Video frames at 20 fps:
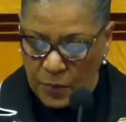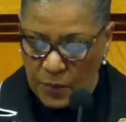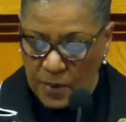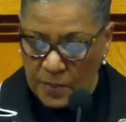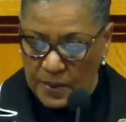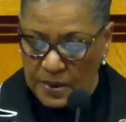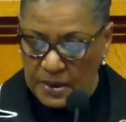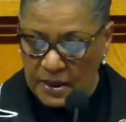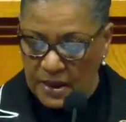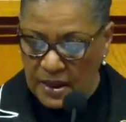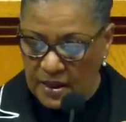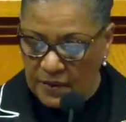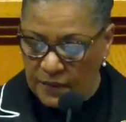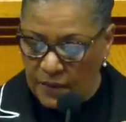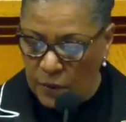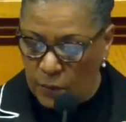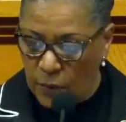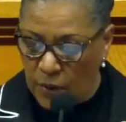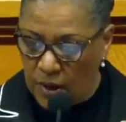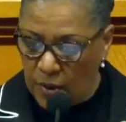we believe
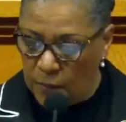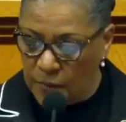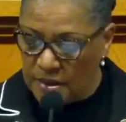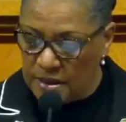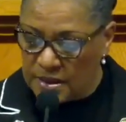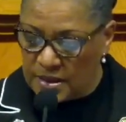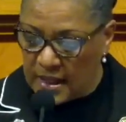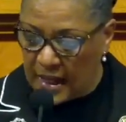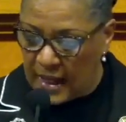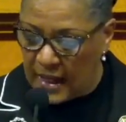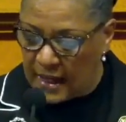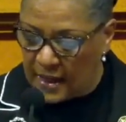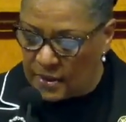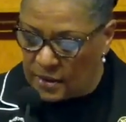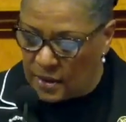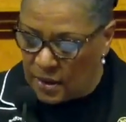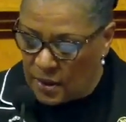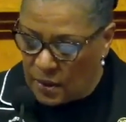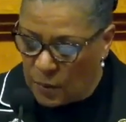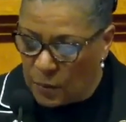and where we stand.
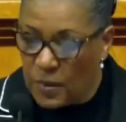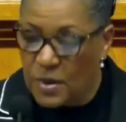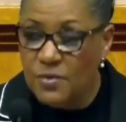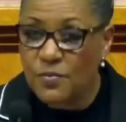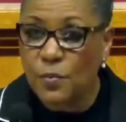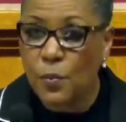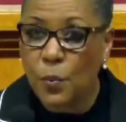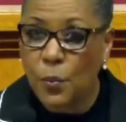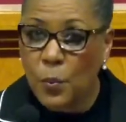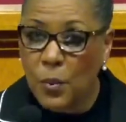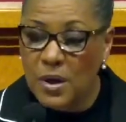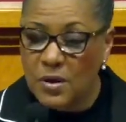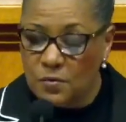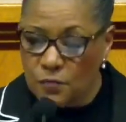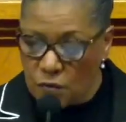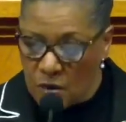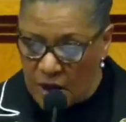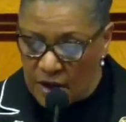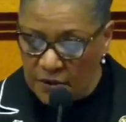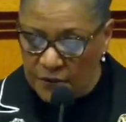We, we
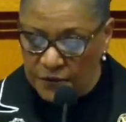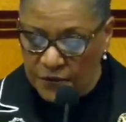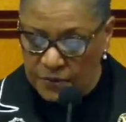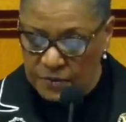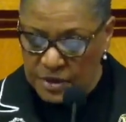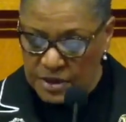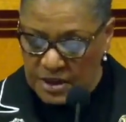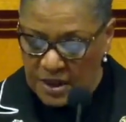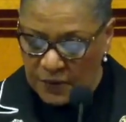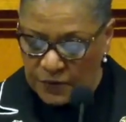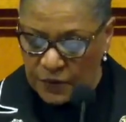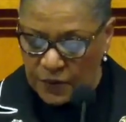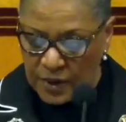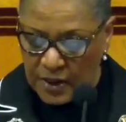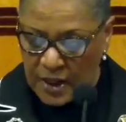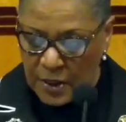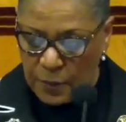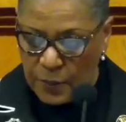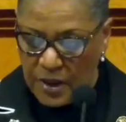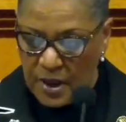run from suffering
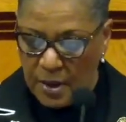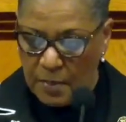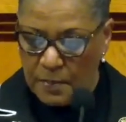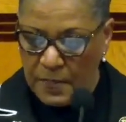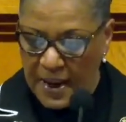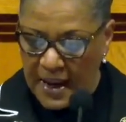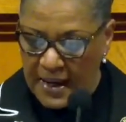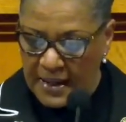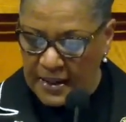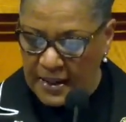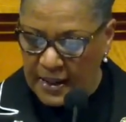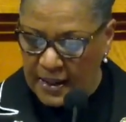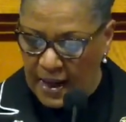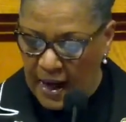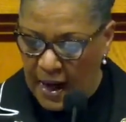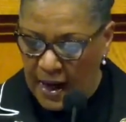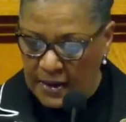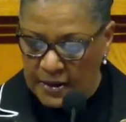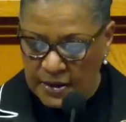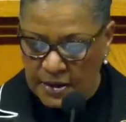and we abandon
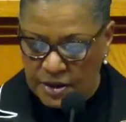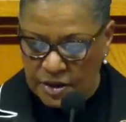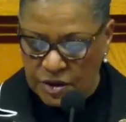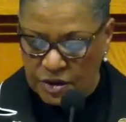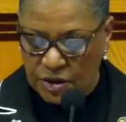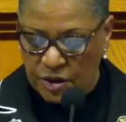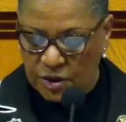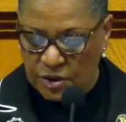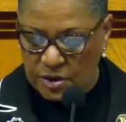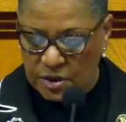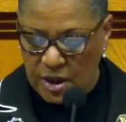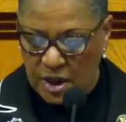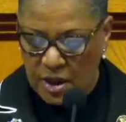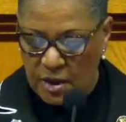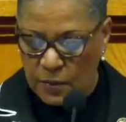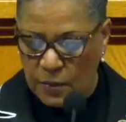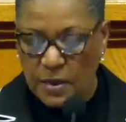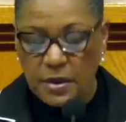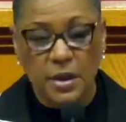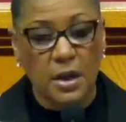God and His church
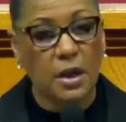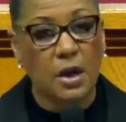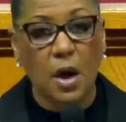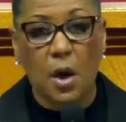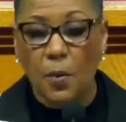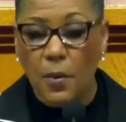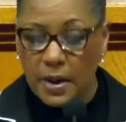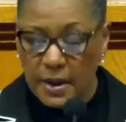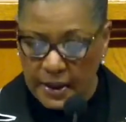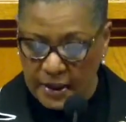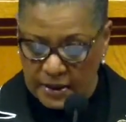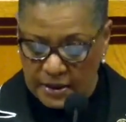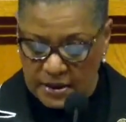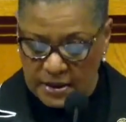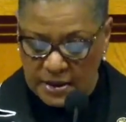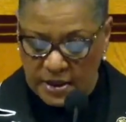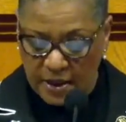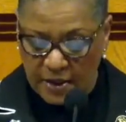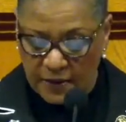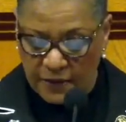when the going gets
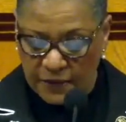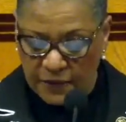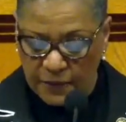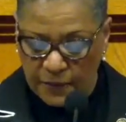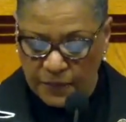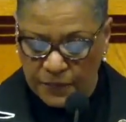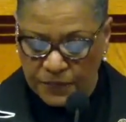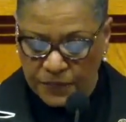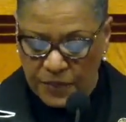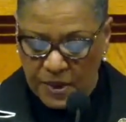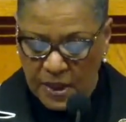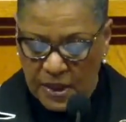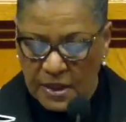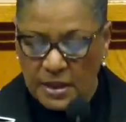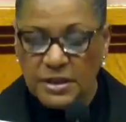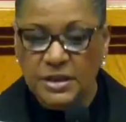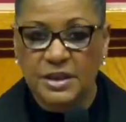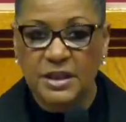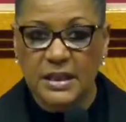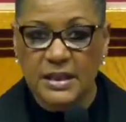tough.
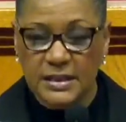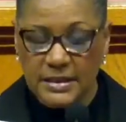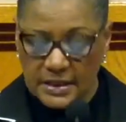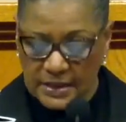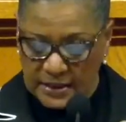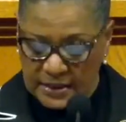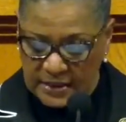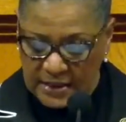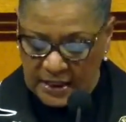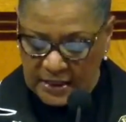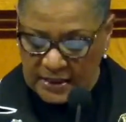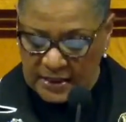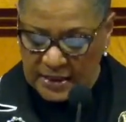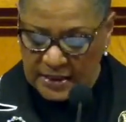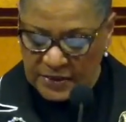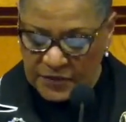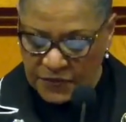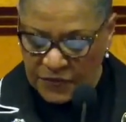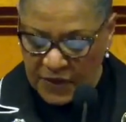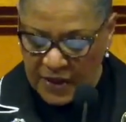Jesus sets
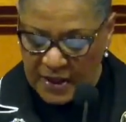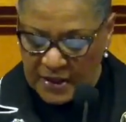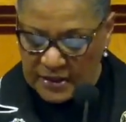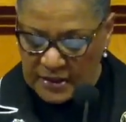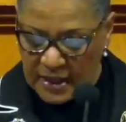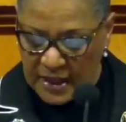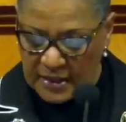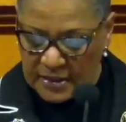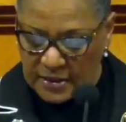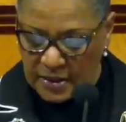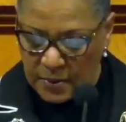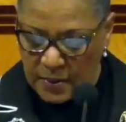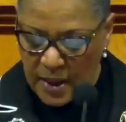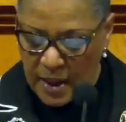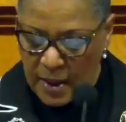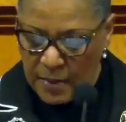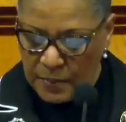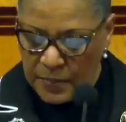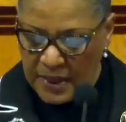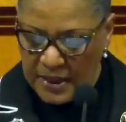his face as a
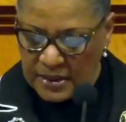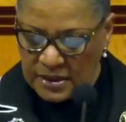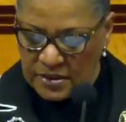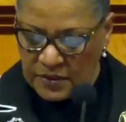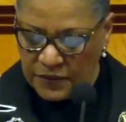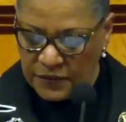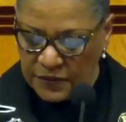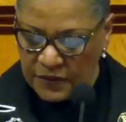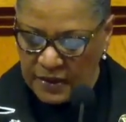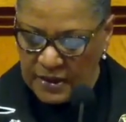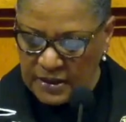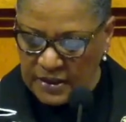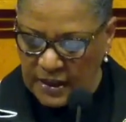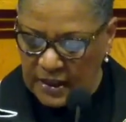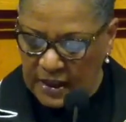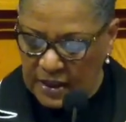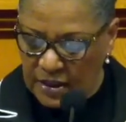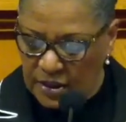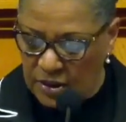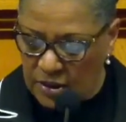piece of flint to
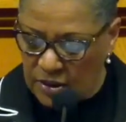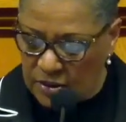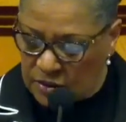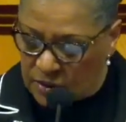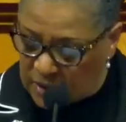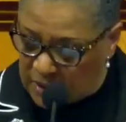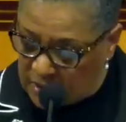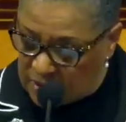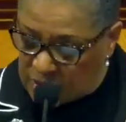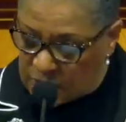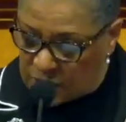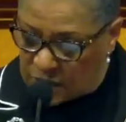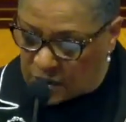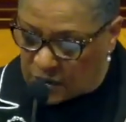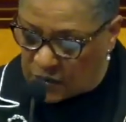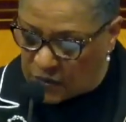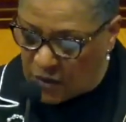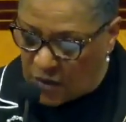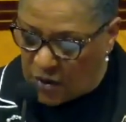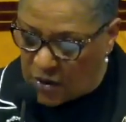get, the, get to the
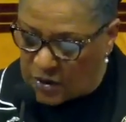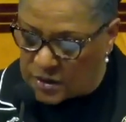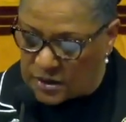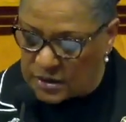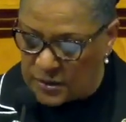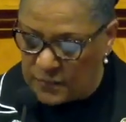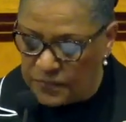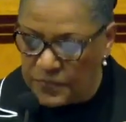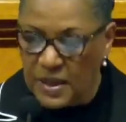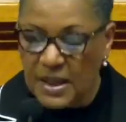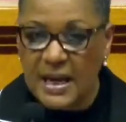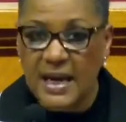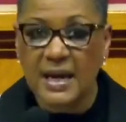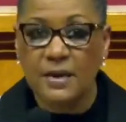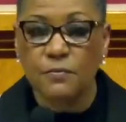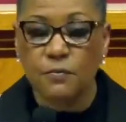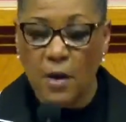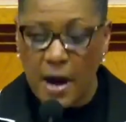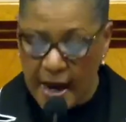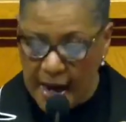cross. He
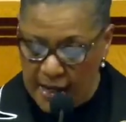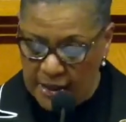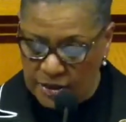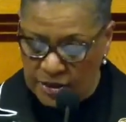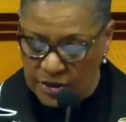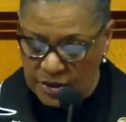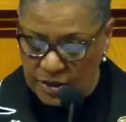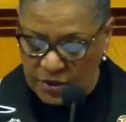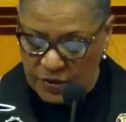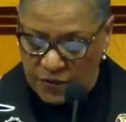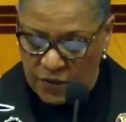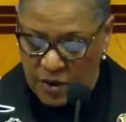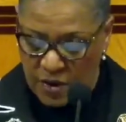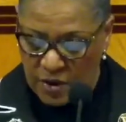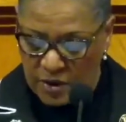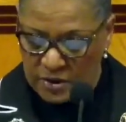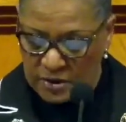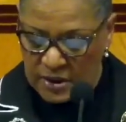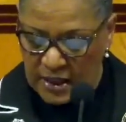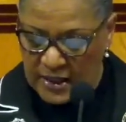ran to the
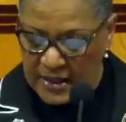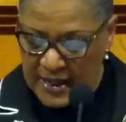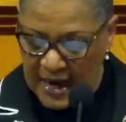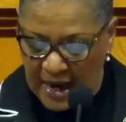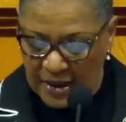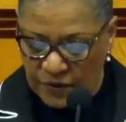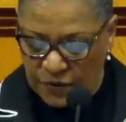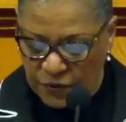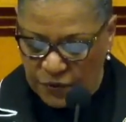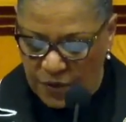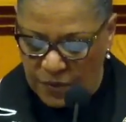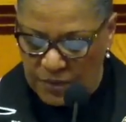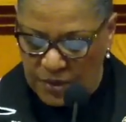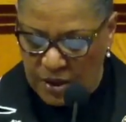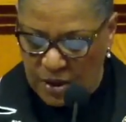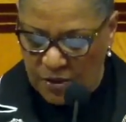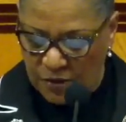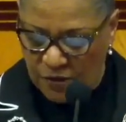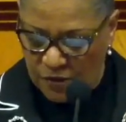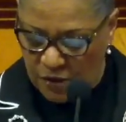cross, not from the
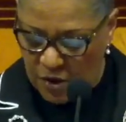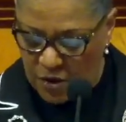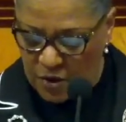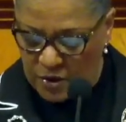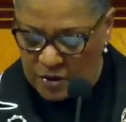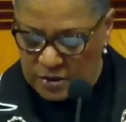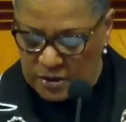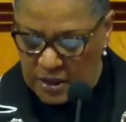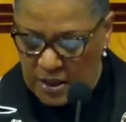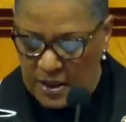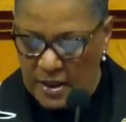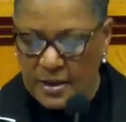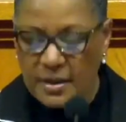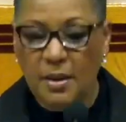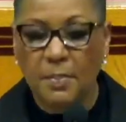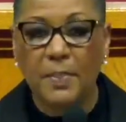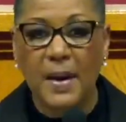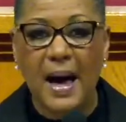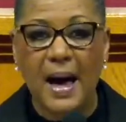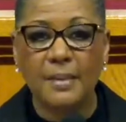cross. The
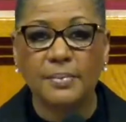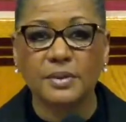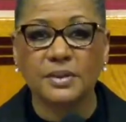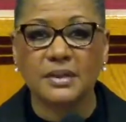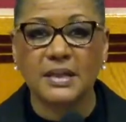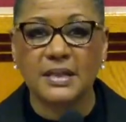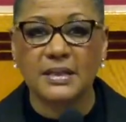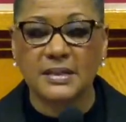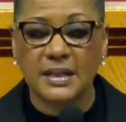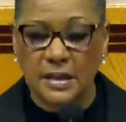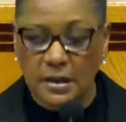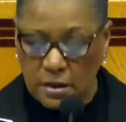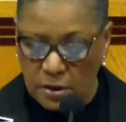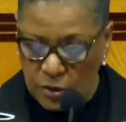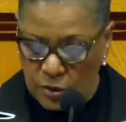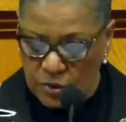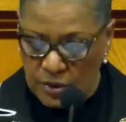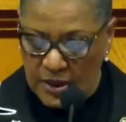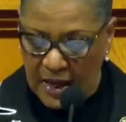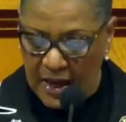Bible says in
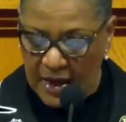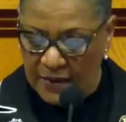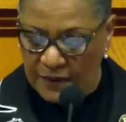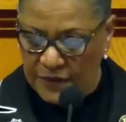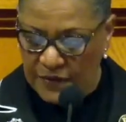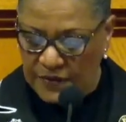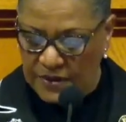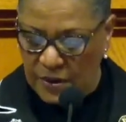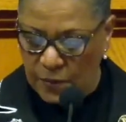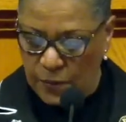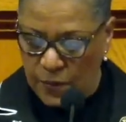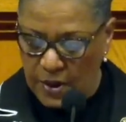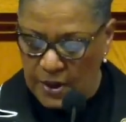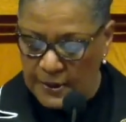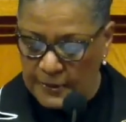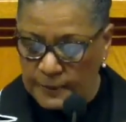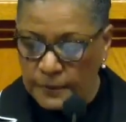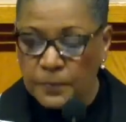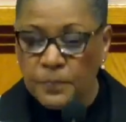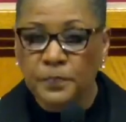Luke 9
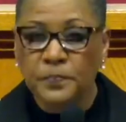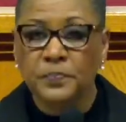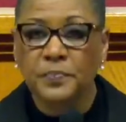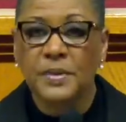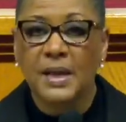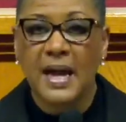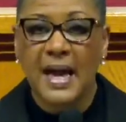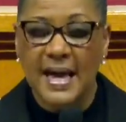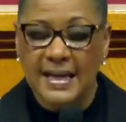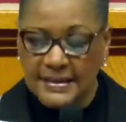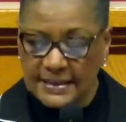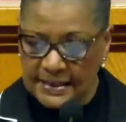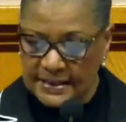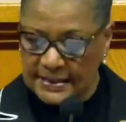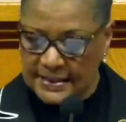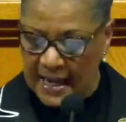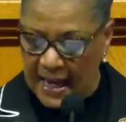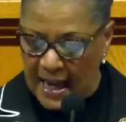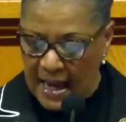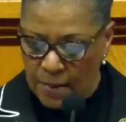51, as the
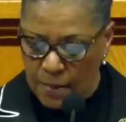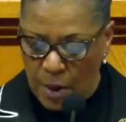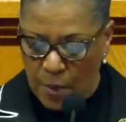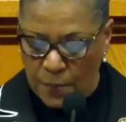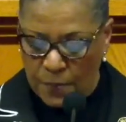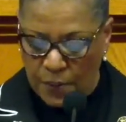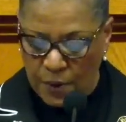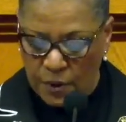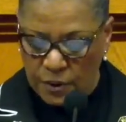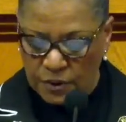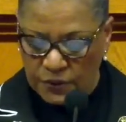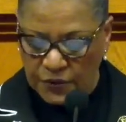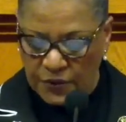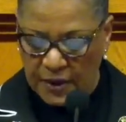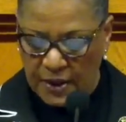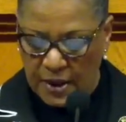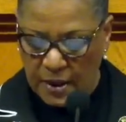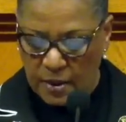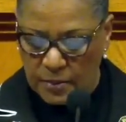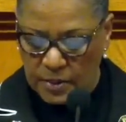time approached for
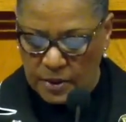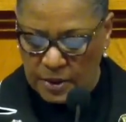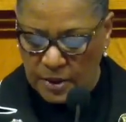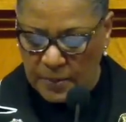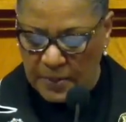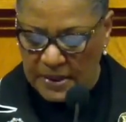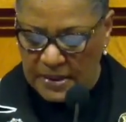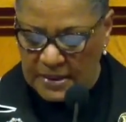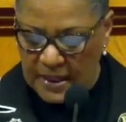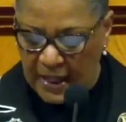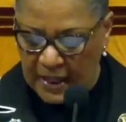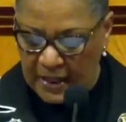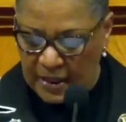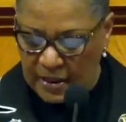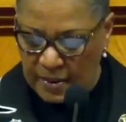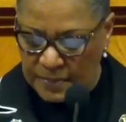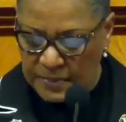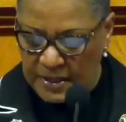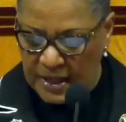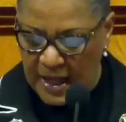him to be taken
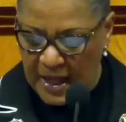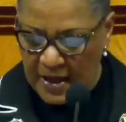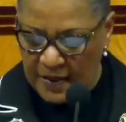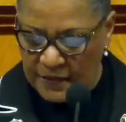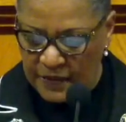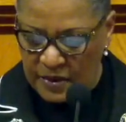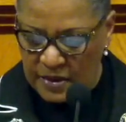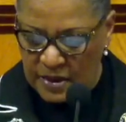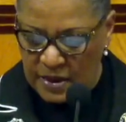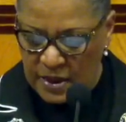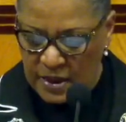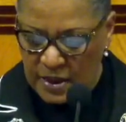up to heaven,